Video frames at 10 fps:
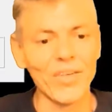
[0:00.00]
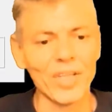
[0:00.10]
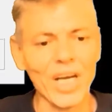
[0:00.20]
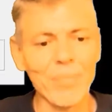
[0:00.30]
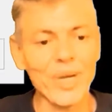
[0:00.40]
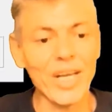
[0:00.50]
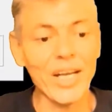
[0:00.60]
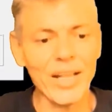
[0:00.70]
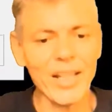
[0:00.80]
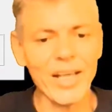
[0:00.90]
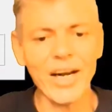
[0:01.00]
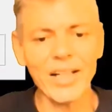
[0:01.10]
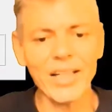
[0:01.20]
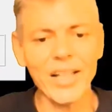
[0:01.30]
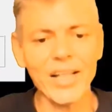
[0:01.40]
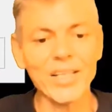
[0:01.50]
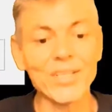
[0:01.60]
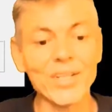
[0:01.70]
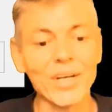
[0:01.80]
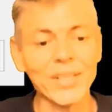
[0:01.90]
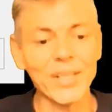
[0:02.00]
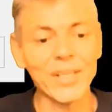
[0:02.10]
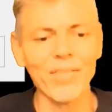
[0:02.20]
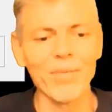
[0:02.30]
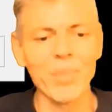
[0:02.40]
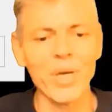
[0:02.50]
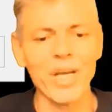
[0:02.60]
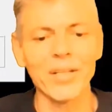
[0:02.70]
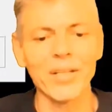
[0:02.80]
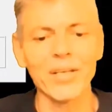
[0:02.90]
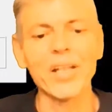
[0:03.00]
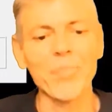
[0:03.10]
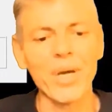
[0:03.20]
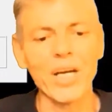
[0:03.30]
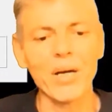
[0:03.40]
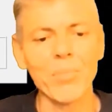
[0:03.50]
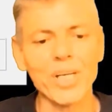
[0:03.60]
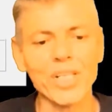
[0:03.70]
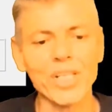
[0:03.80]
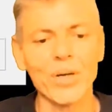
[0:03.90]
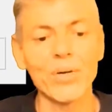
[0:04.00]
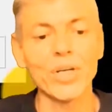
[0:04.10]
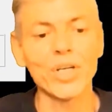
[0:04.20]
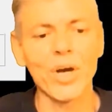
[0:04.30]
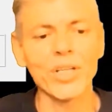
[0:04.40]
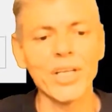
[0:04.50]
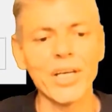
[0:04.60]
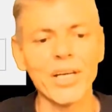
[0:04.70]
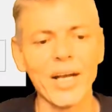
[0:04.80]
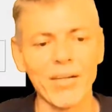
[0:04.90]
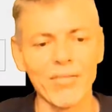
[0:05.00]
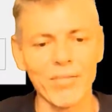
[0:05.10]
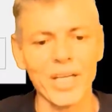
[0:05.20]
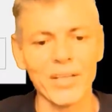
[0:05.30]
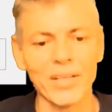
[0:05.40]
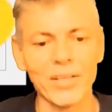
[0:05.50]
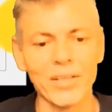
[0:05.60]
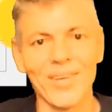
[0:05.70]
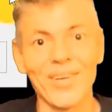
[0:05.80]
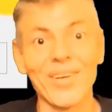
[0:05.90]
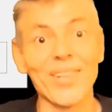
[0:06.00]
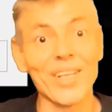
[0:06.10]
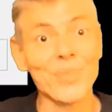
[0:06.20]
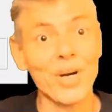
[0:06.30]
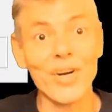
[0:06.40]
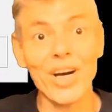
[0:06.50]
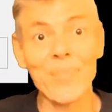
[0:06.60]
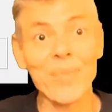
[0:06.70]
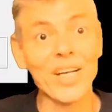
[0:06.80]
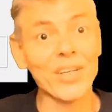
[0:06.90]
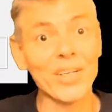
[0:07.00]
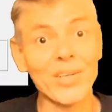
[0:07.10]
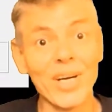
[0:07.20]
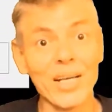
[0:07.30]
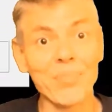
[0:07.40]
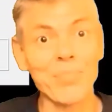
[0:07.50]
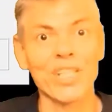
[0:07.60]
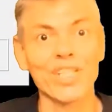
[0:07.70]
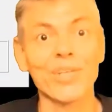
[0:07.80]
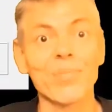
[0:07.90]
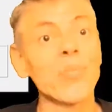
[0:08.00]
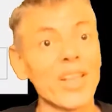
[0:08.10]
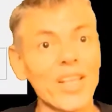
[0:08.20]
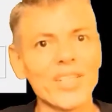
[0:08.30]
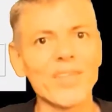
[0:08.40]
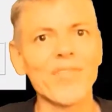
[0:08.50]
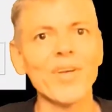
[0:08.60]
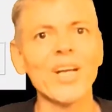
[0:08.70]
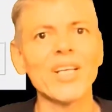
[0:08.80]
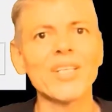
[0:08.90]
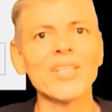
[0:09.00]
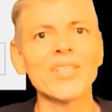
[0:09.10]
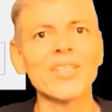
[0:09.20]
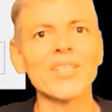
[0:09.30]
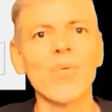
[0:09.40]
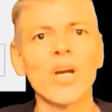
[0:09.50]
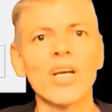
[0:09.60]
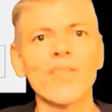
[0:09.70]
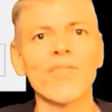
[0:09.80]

If you type any other character that is not in the alphabet, the panel must show not in alphabet. This program may not look like much, but there's a few lessons that we will